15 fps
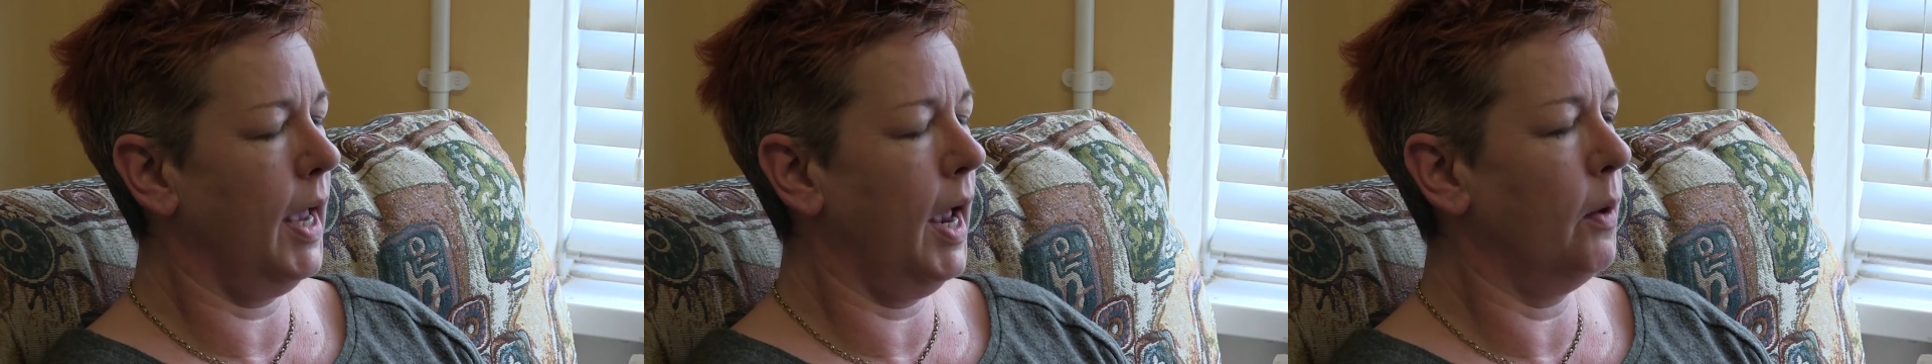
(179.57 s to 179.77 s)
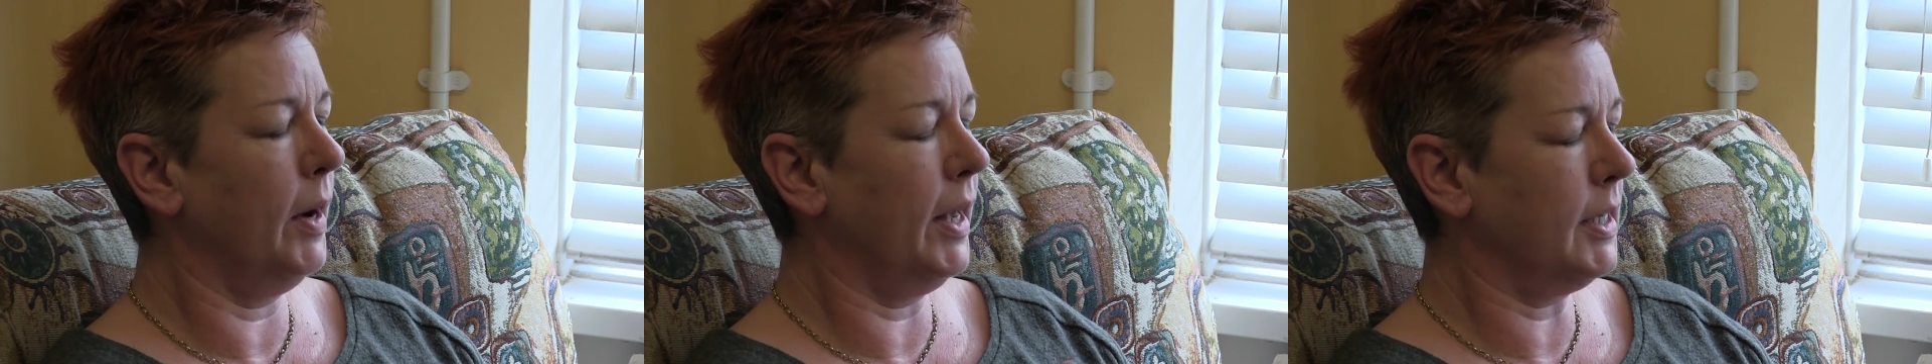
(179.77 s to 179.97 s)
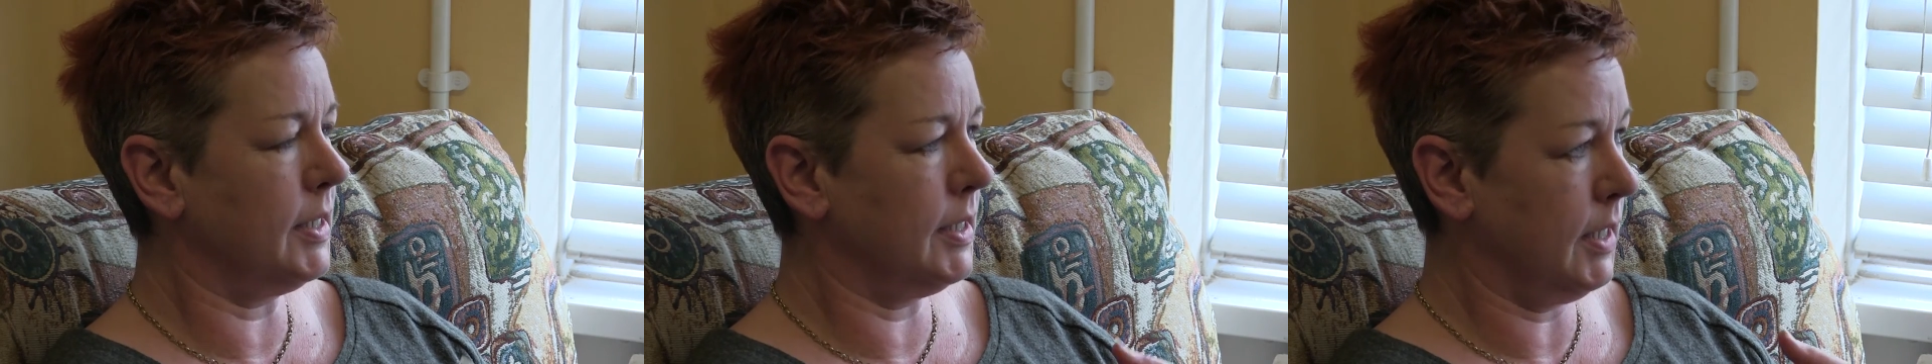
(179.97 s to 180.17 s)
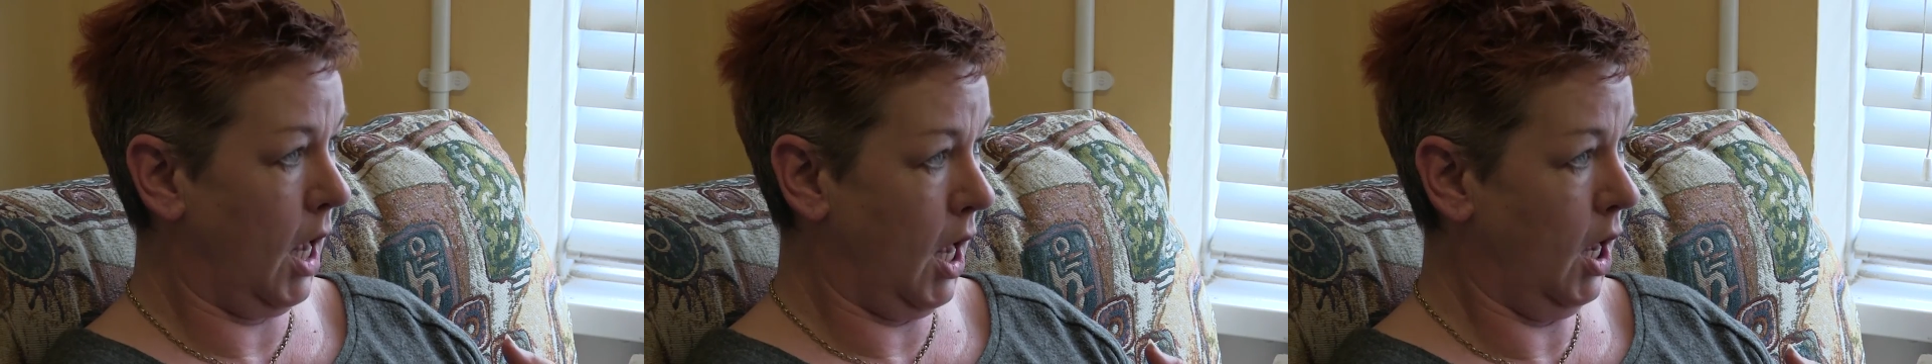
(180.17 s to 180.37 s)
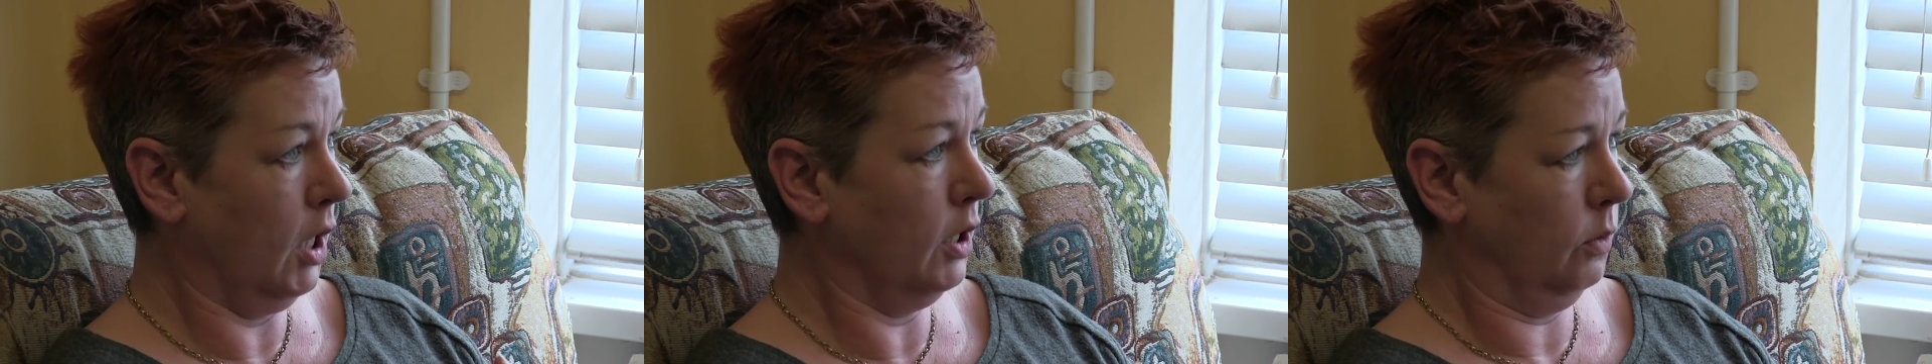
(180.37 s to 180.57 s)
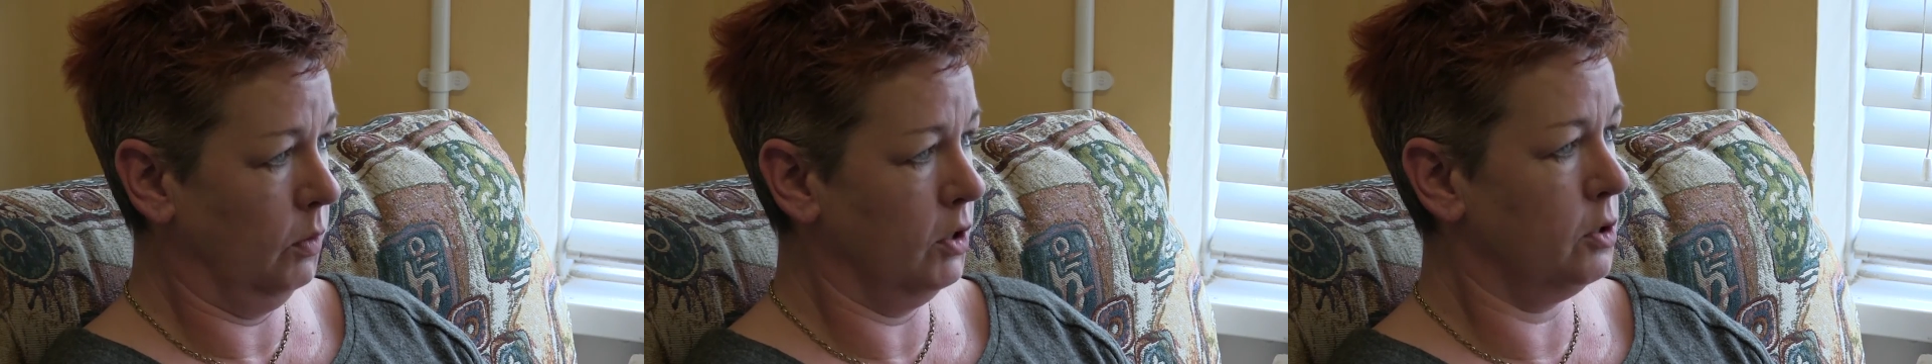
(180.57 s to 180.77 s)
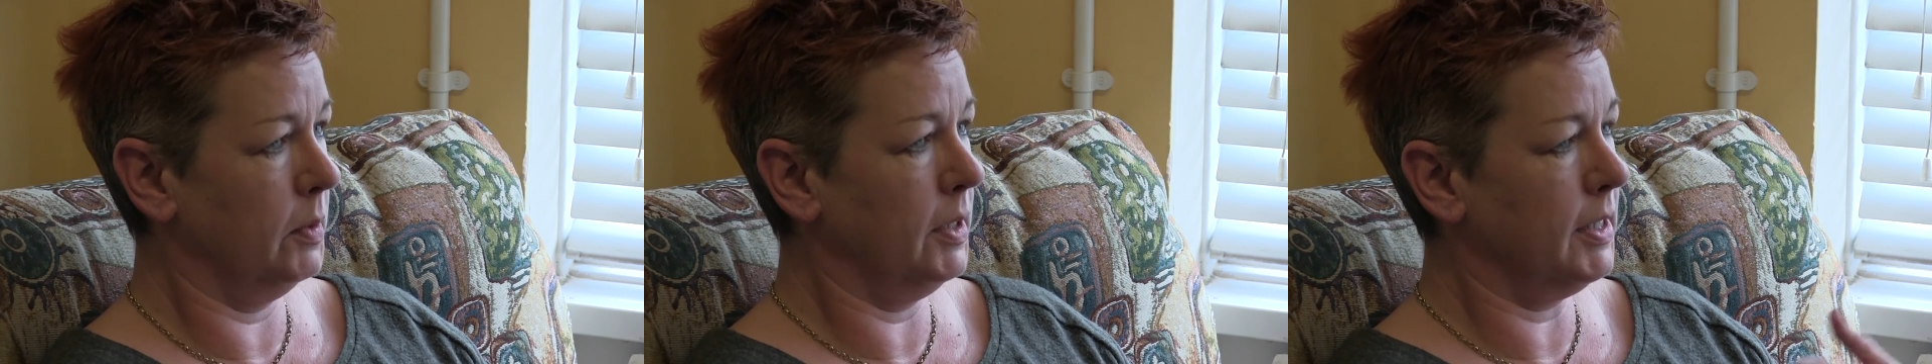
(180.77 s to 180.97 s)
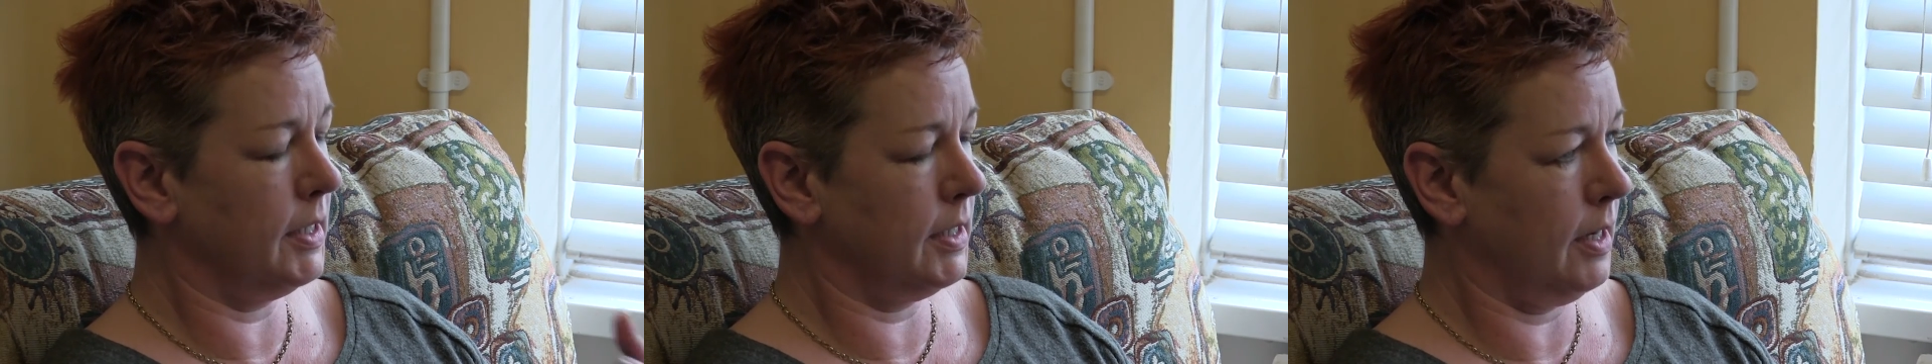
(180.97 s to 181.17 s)
Carrick Sarn, which
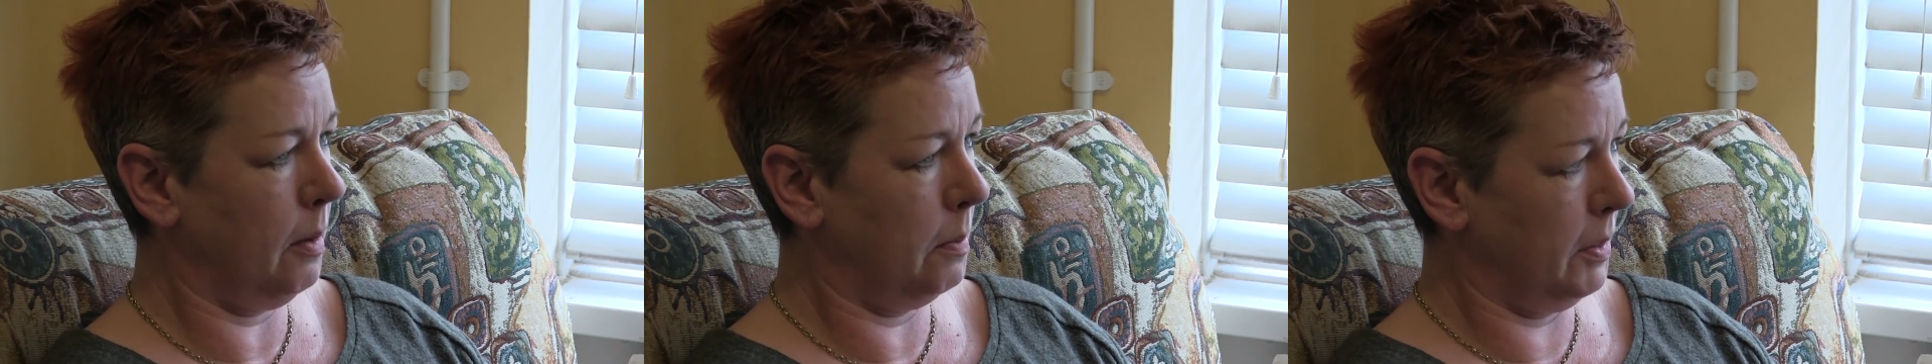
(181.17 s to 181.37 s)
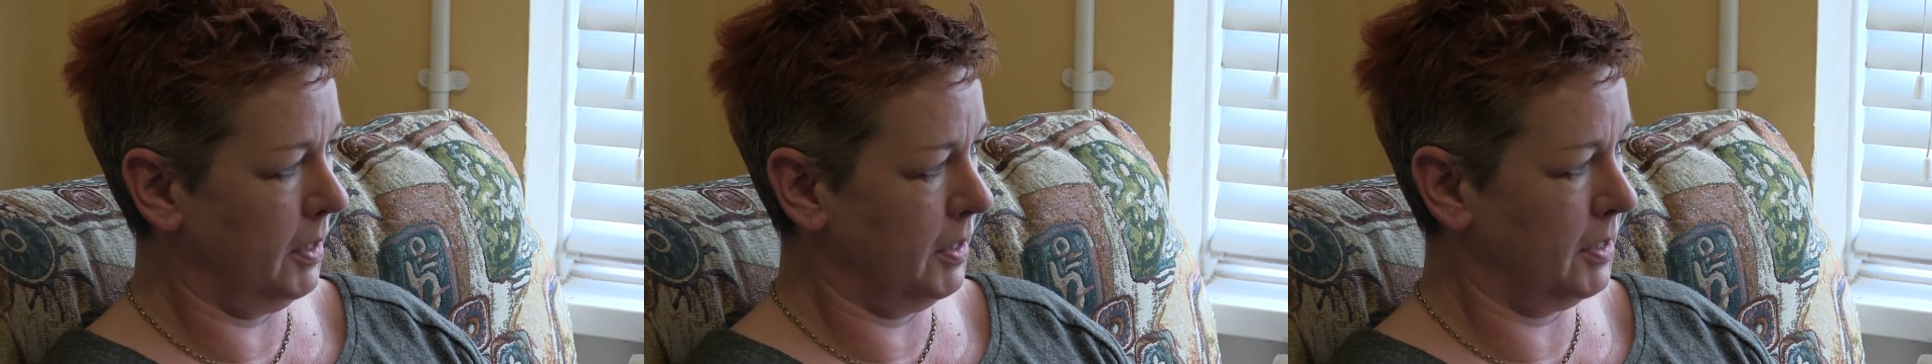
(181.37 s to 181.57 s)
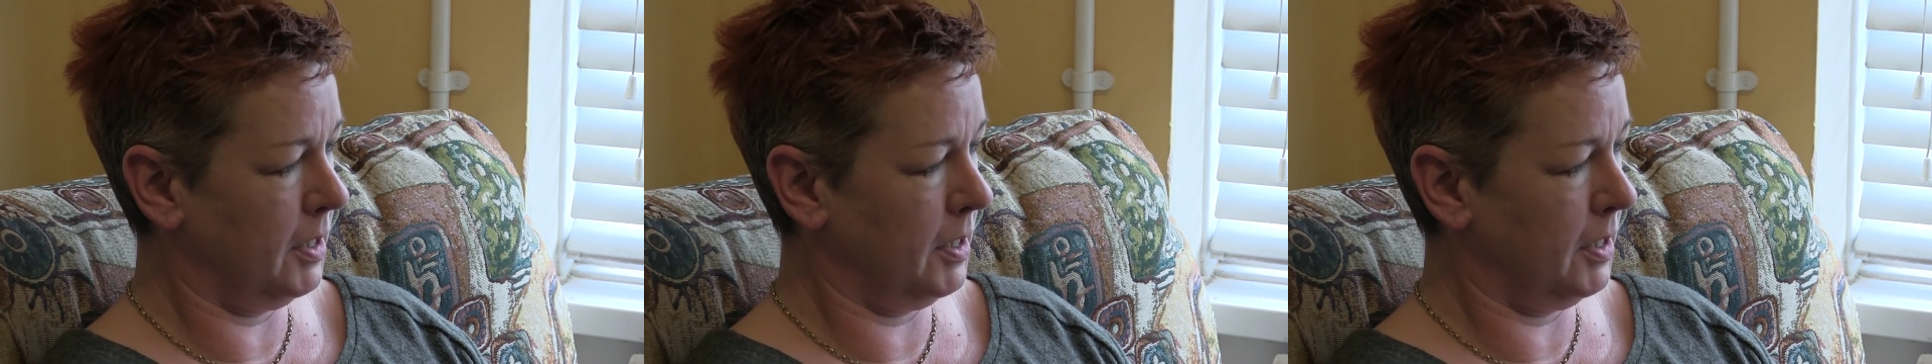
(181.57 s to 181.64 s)
means stepping